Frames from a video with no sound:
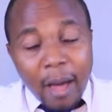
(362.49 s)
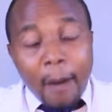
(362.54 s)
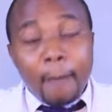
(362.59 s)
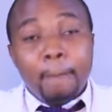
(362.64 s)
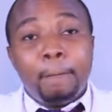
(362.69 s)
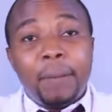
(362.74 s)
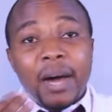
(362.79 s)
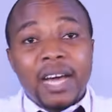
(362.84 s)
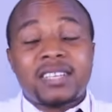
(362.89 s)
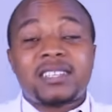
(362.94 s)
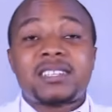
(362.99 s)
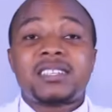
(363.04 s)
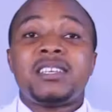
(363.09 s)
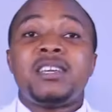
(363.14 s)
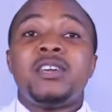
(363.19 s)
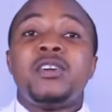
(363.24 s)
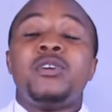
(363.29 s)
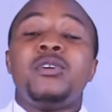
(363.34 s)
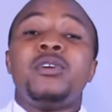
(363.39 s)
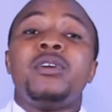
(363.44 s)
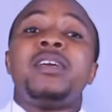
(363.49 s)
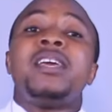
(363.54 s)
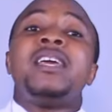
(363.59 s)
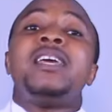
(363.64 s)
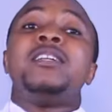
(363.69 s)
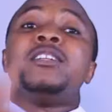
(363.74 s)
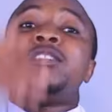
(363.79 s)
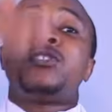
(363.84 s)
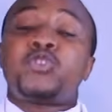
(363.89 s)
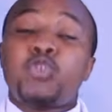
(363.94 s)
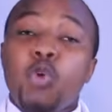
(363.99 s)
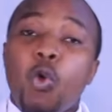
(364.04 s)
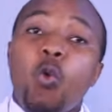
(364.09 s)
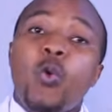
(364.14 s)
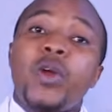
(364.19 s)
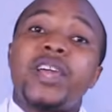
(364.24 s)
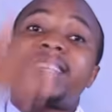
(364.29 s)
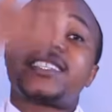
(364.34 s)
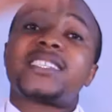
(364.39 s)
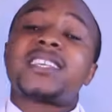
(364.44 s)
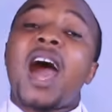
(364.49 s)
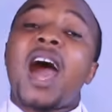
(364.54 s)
but 2 weeks